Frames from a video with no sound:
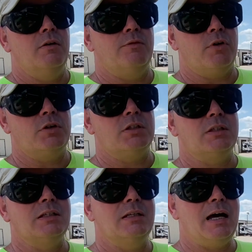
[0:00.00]

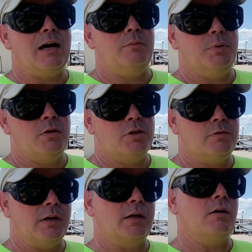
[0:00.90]
versus not
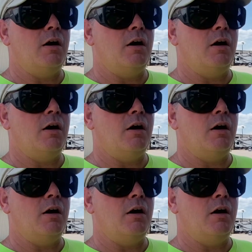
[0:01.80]
post-treating.